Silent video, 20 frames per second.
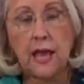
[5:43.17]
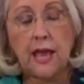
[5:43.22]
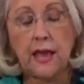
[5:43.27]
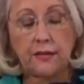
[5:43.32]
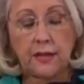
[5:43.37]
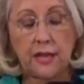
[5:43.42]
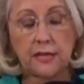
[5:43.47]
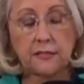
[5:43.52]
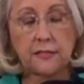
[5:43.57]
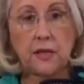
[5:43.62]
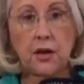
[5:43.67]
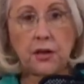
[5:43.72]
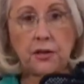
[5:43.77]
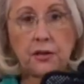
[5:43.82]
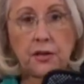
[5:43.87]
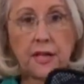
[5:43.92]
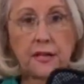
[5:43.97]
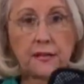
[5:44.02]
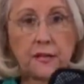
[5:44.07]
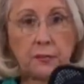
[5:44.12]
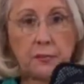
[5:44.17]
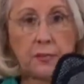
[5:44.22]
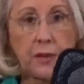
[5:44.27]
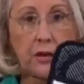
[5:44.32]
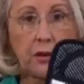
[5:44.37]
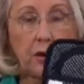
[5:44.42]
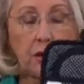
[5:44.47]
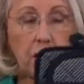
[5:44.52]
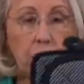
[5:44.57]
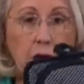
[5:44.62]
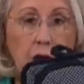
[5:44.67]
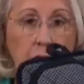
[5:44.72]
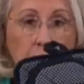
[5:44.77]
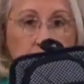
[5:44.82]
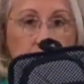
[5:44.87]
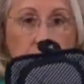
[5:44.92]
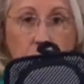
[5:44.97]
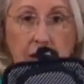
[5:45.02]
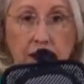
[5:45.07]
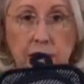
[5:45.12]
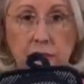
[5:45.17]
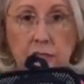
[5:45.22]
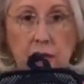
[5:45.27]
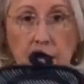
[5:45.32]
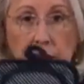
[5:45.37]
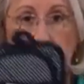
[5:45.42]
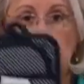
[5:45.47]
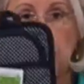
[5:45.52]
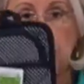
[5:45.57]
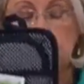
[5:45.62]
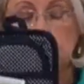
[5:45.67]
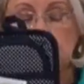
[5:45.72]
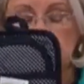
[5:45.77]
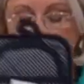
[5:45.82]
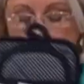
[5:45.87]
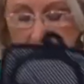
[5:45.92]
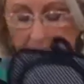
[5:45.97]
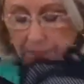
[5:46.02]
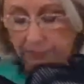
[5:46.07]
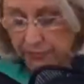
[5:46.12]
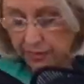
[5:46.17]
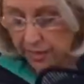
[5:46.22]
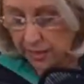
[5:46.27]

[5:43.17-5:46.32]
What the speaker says: And that's how you get the better price on Amazon.